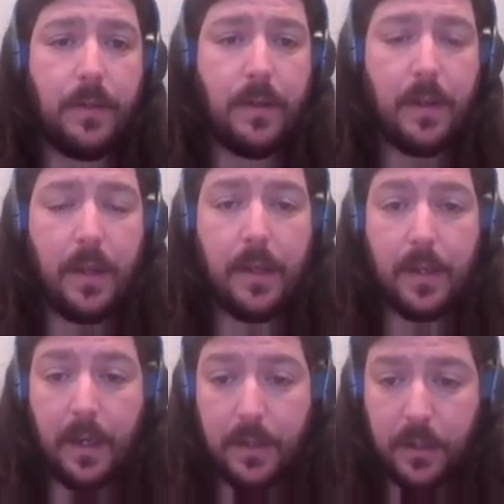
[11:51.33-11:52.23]

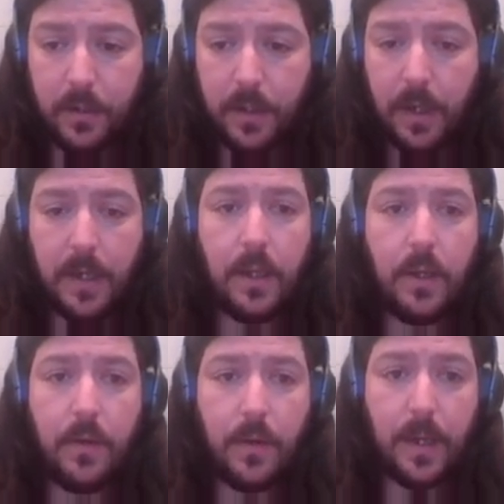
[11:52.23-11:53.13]
Additionally, you can
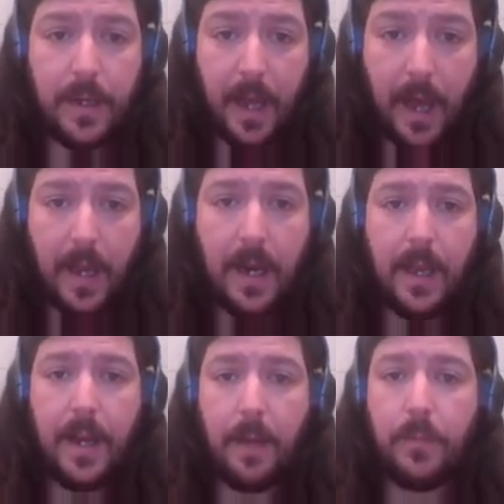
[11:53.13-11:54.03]
highlight up to
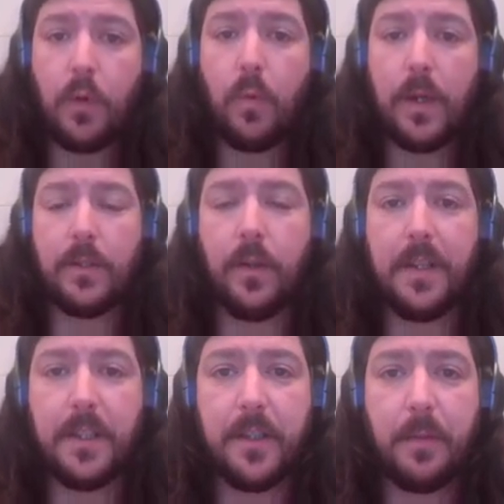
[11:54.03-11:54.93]
one solicited
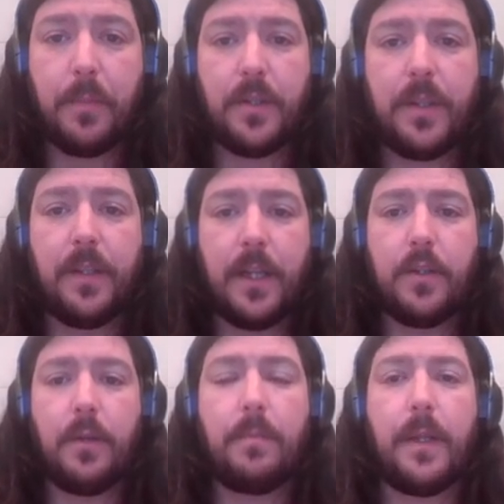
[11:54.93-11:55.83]
presentation per
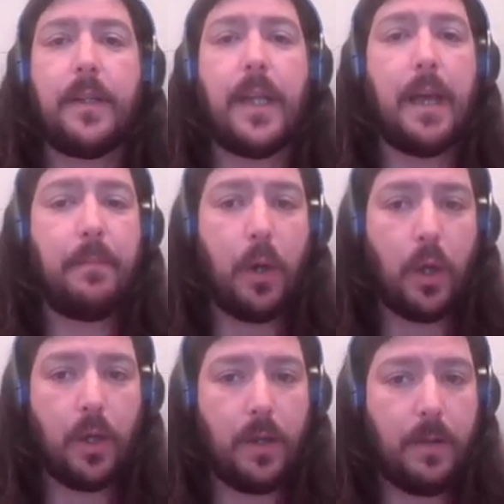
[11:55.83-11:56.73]
time block.
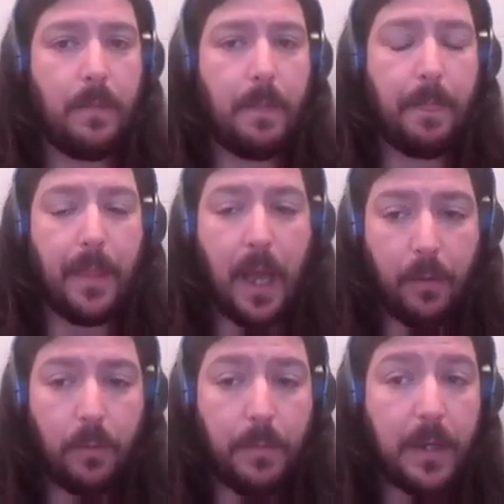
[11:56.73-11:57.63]
I will
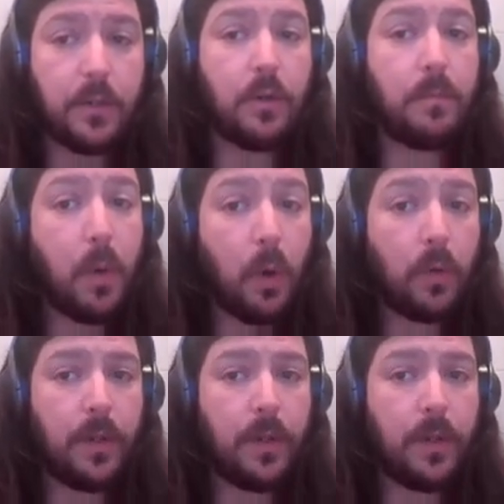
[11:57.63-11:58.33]
mention more on this.